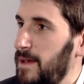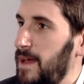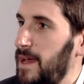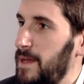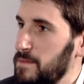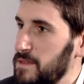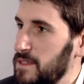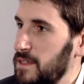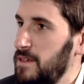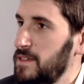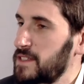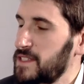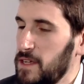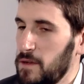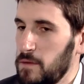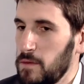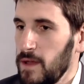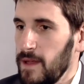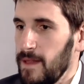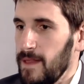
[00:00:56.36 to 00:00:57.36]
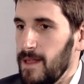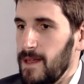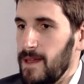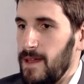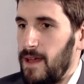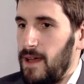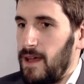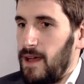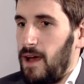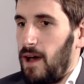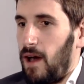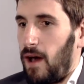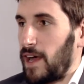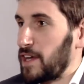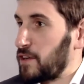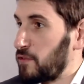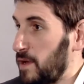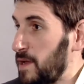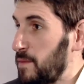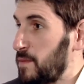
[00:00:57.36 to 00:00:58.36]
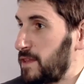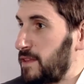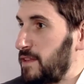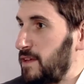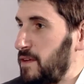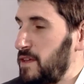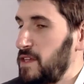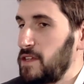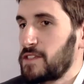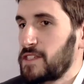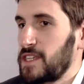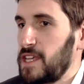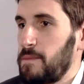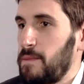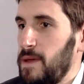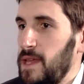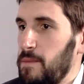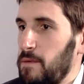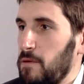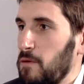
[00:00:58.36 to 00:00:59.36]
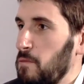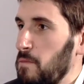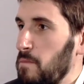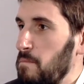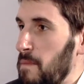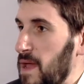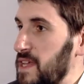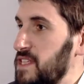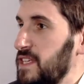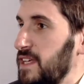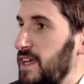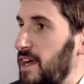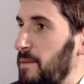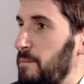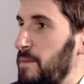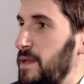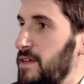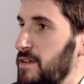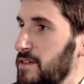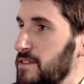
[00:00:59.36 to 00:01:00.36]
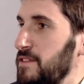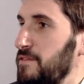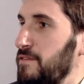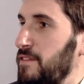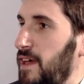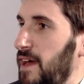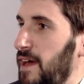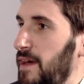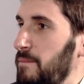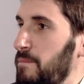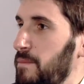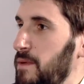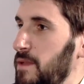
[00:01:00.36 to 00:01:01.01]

Absolutely. So I agree with you, and you see people messing up because of that,